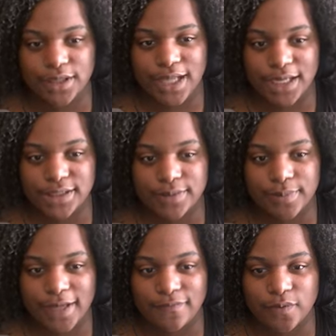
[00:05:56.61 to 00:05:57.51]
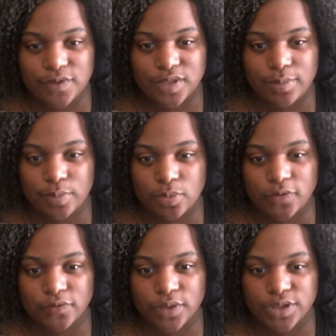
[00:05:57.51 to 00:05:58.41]
lacks the bite force capable
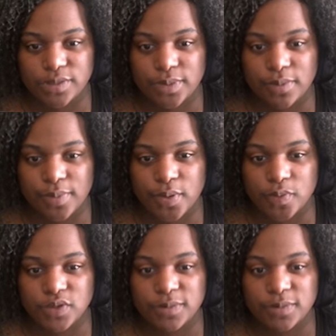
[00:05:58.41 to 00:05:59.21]
of crushing big bones,